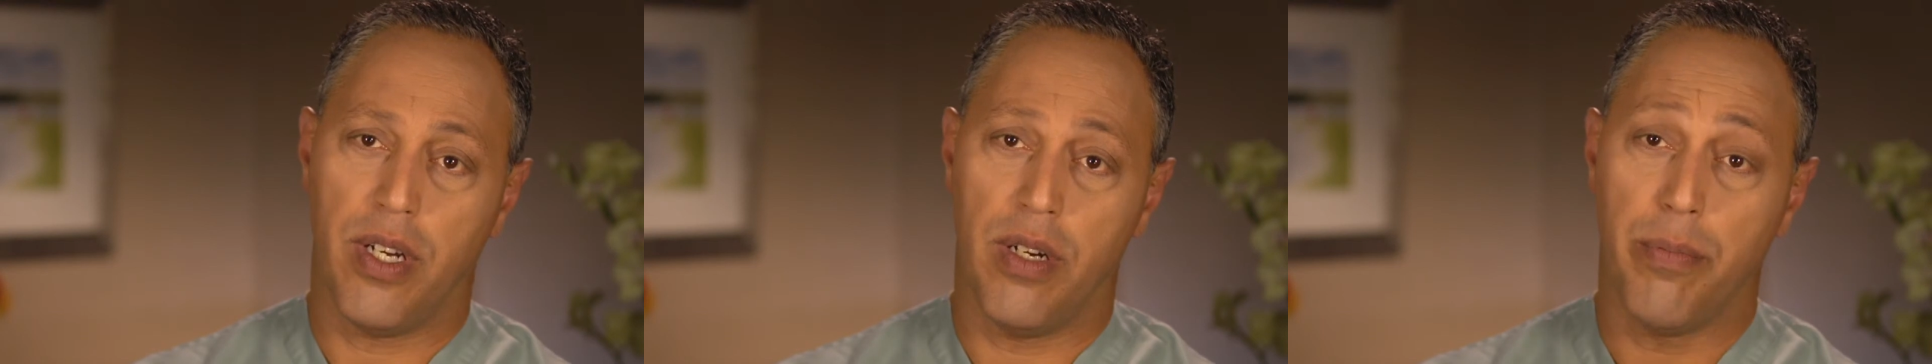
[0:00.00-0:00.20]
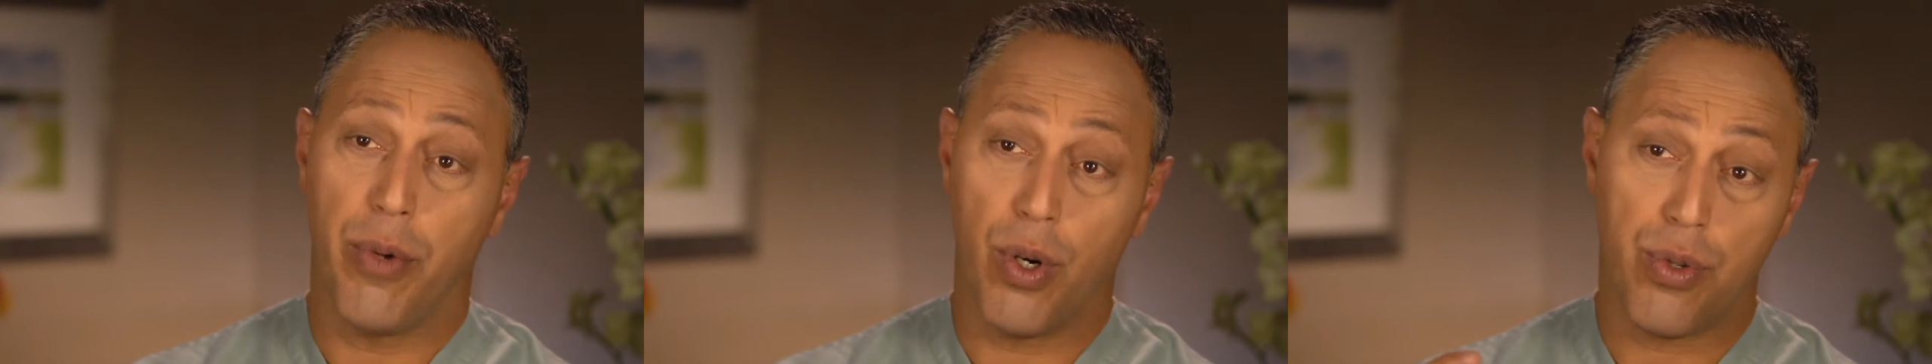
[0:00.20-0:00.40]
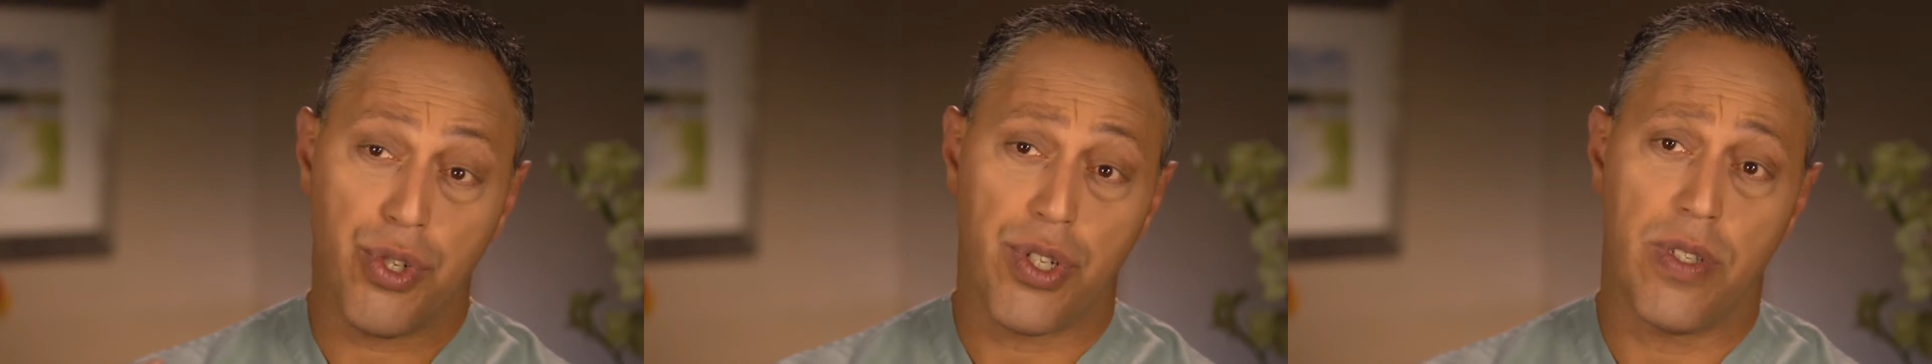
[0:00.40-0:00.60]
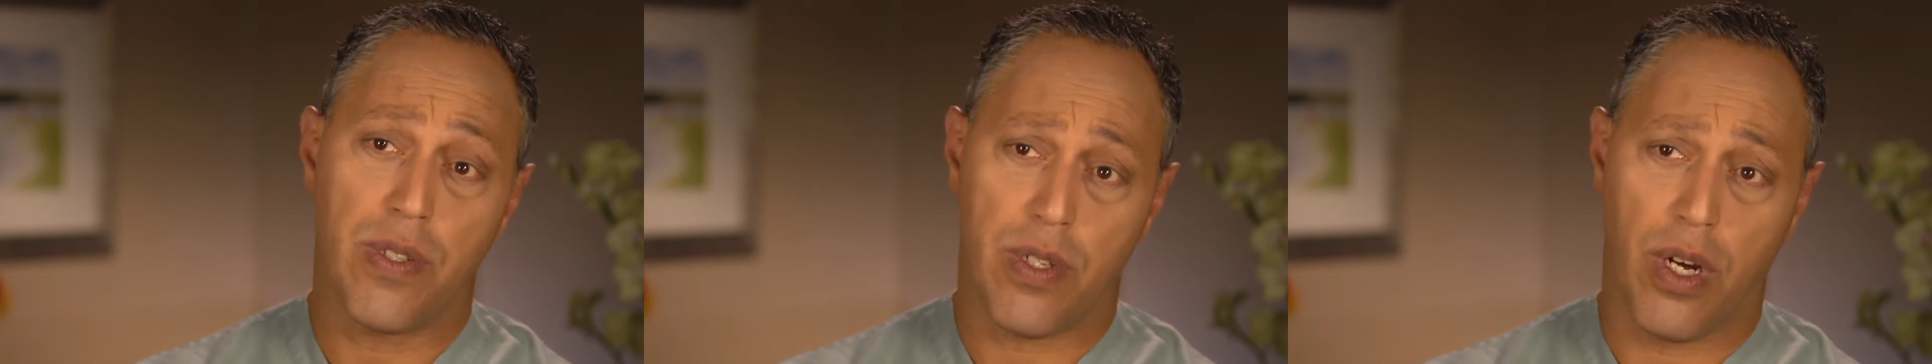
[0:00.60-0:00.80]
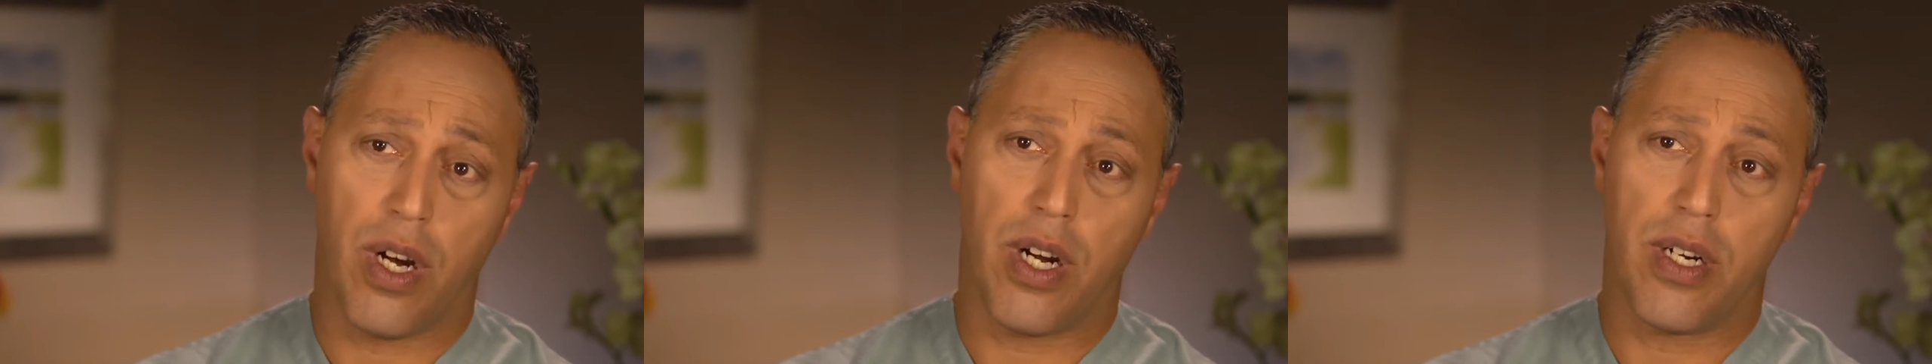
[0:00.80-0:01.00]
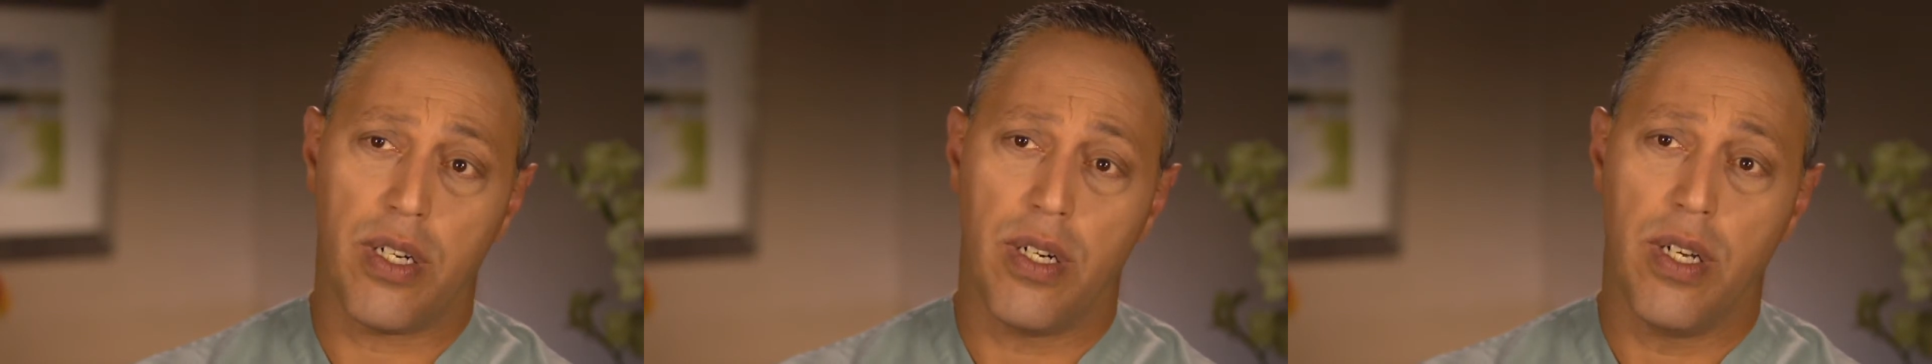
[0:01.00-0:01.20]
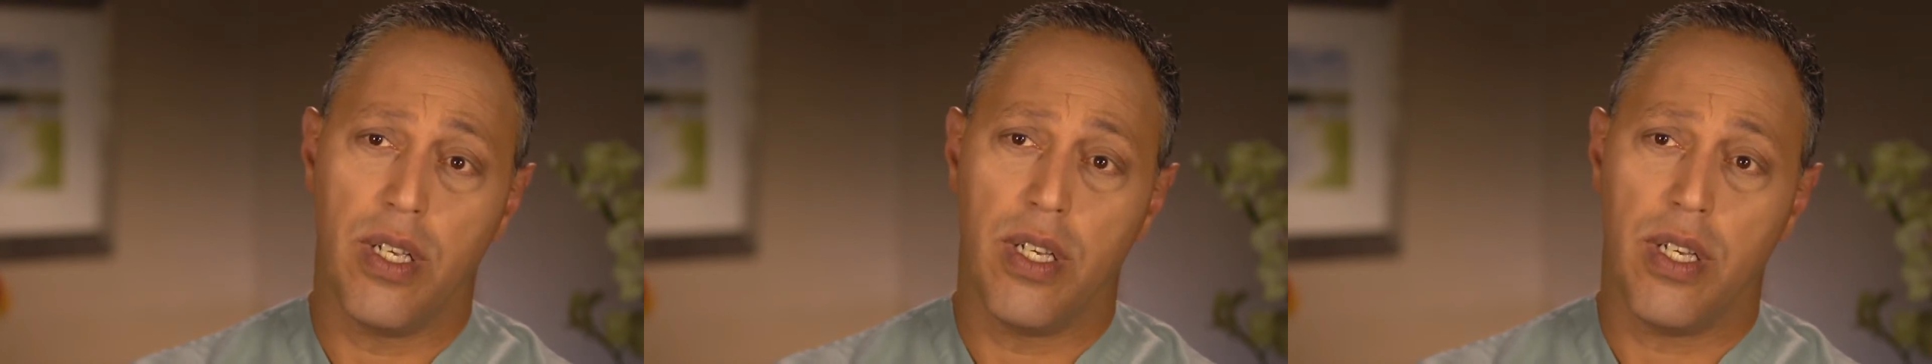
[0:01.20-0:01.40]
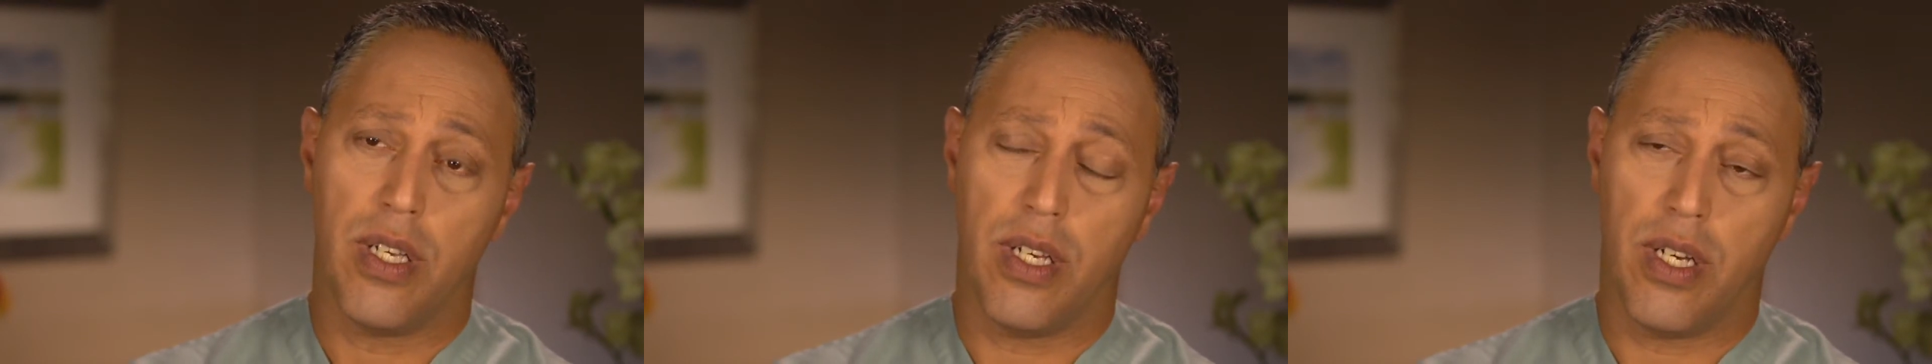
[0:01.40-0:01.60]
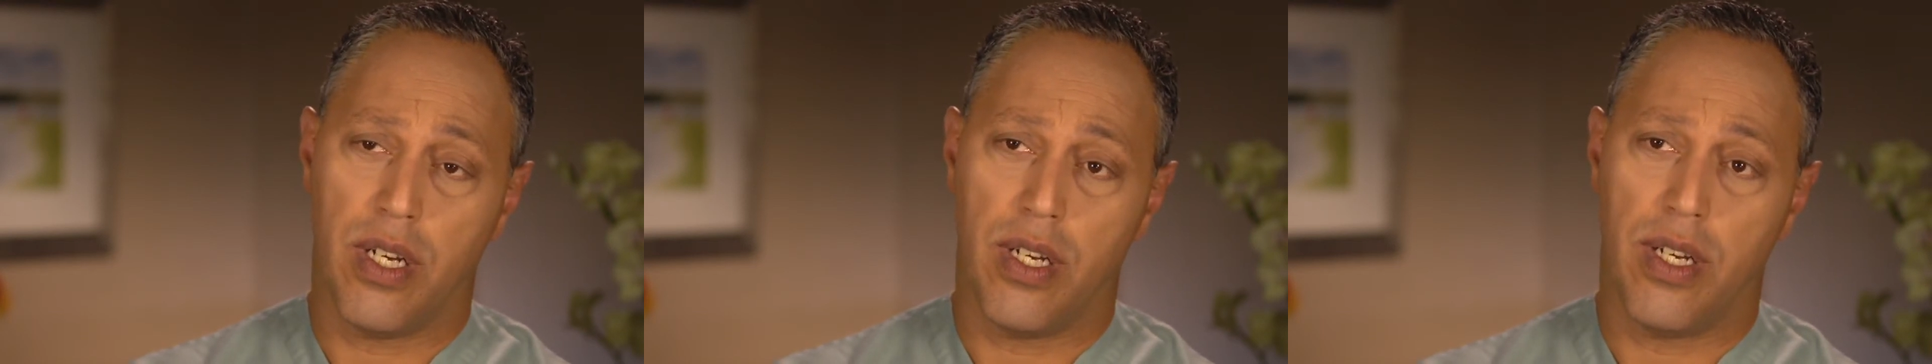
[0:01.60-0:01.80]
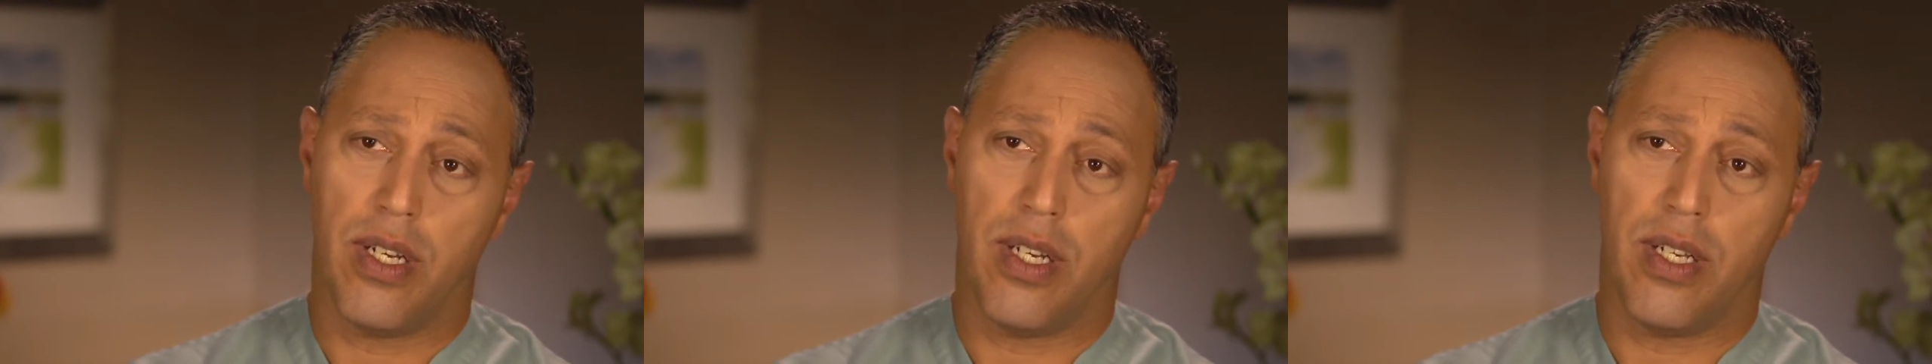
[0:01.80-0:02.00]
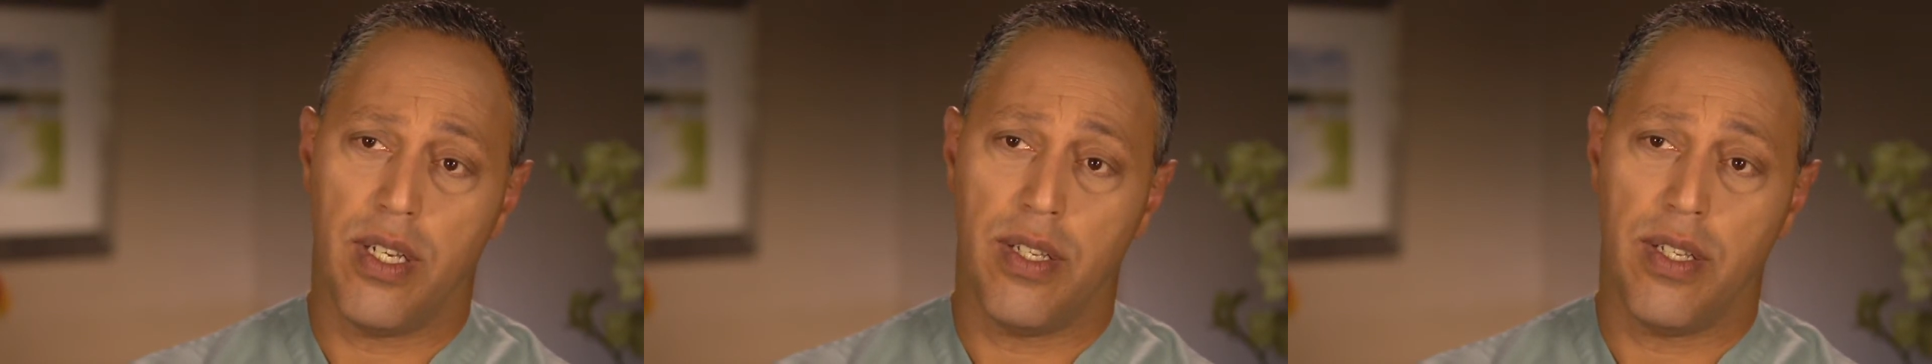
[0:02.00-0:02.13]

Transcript: emotions are uh,